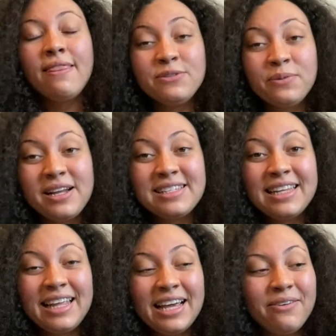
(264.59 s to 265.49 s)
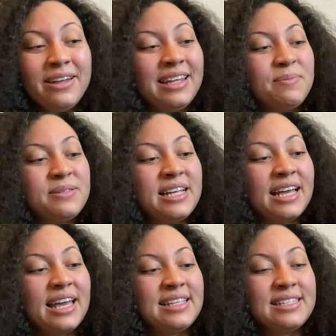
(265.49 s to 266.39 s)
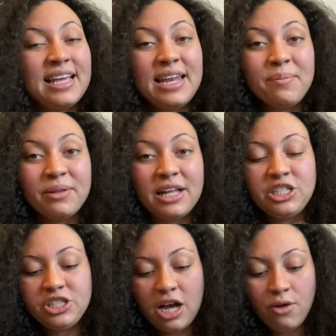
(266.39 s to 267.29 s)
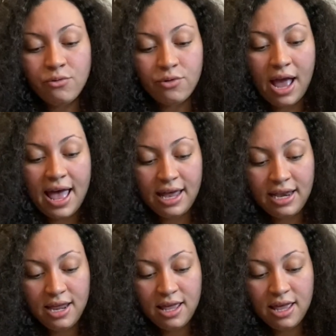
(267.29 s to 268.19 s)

This one is a liquid lipstick. It's in Bloodshot Red.